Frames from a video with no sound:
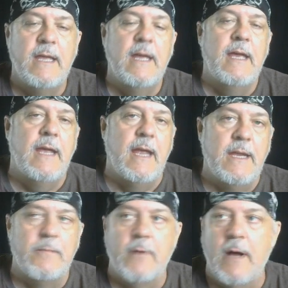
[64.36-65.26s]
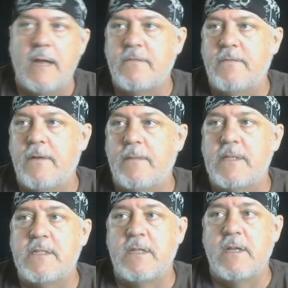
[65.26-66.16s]
in the Bronson film.
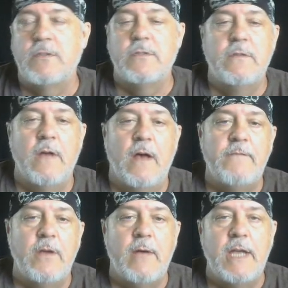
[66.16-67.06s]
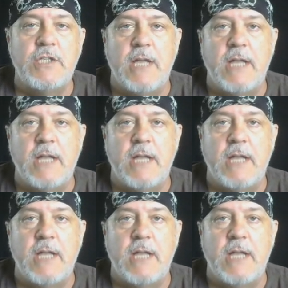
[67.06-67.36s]
This is a fatal headshot to